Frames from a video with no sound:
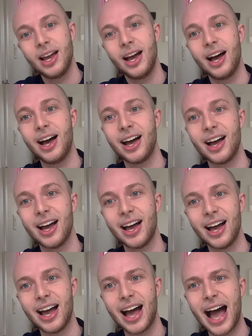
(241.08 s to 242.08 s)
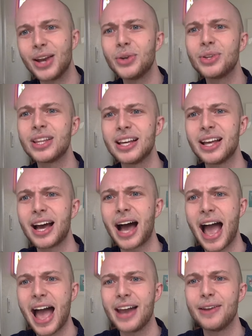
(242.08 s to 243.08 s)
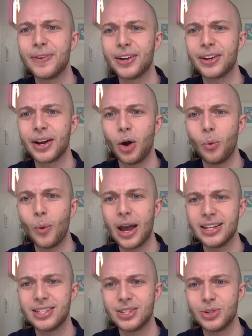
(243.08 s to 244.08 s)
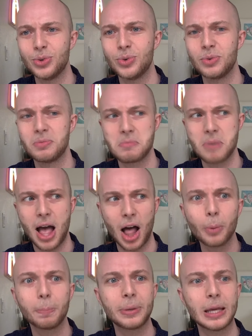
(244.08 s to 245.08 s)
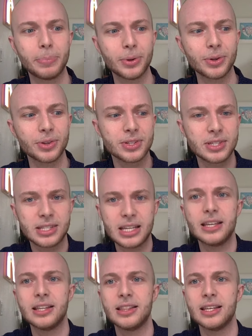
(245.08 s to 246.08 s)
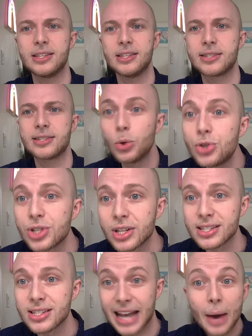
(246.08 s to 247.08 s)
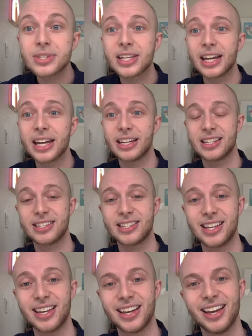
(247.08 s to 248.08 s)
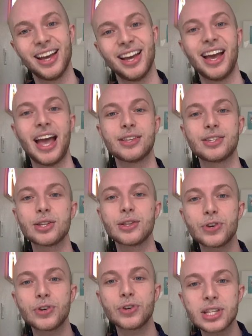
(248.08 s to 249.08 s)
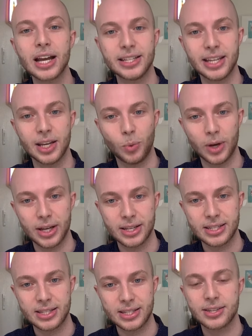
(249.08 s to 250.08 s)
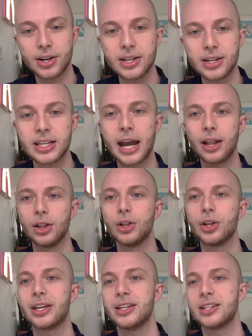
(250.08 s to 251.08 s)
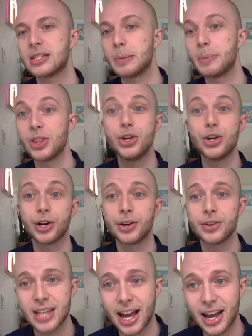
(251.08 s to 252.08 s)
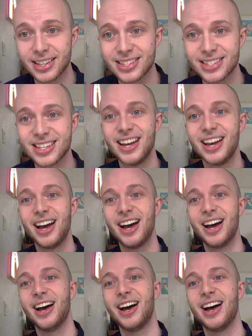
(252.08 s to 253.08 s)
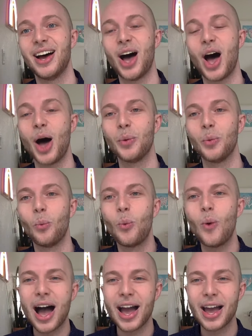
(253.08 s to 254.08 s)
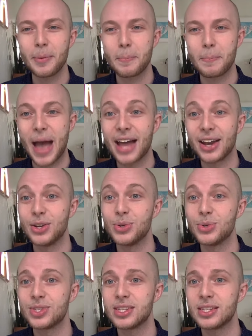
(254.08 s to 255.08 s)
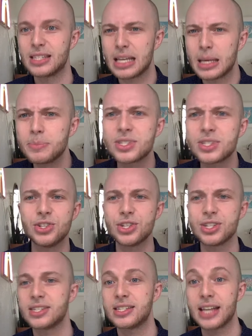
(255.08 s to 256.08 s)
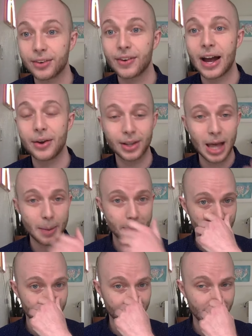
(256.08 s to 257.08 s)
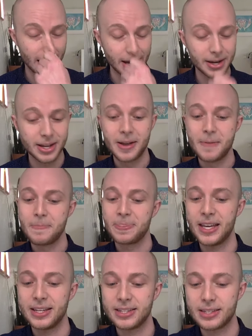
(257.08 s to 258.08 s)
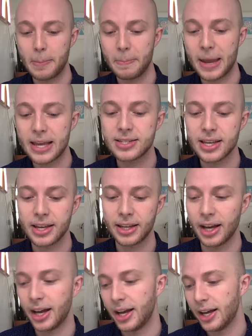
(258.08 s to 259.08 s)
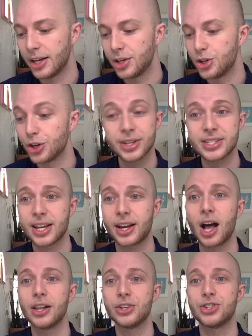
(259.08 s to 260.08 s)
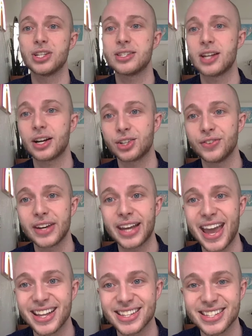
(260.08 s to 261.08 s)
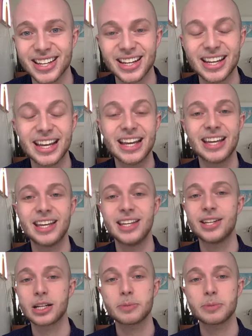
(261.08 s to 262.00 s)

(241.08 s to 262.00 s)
uh, I knew that I had to figure out a way to help people see these solutions that I was getting to see. And so the first thing I did was I started to kind of look into some of the neuroscience uh, on why bad news seems to just stick around a lot better. And this amazing uh, neuropsychologist, Dr. Rick Hanson, he talks